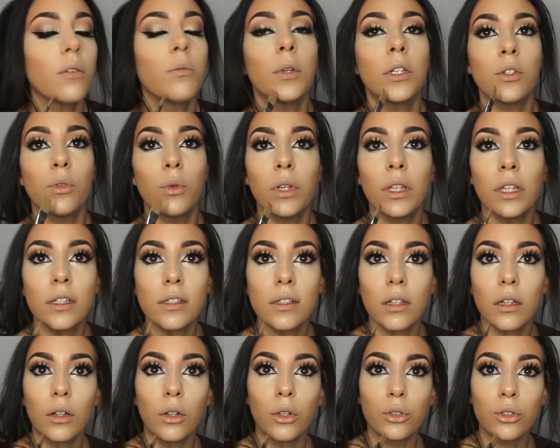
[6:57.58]
I've been doing
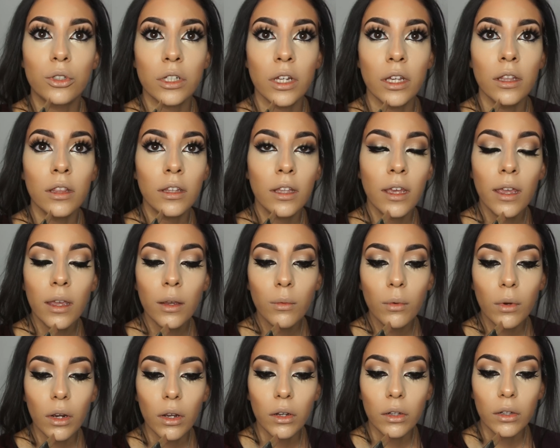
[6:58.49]
this little chin thing
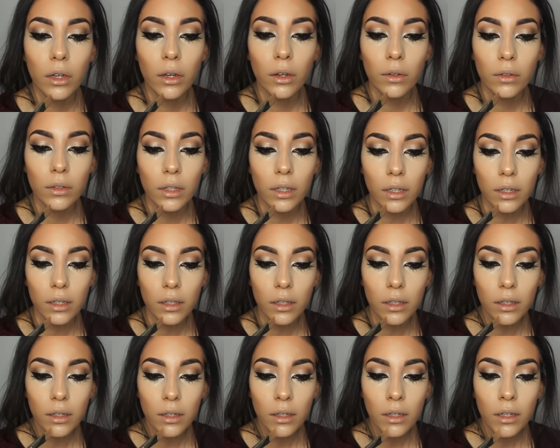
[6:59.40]
where I'll go on
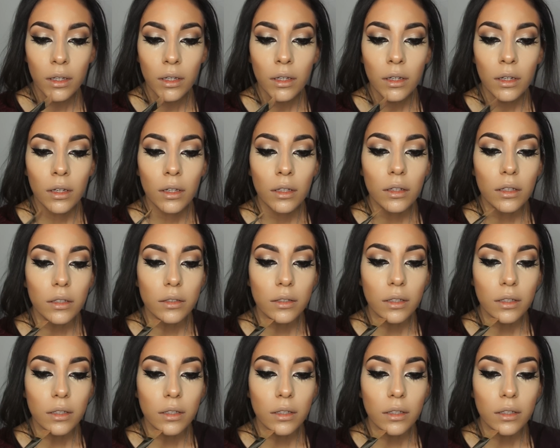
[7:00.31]
like the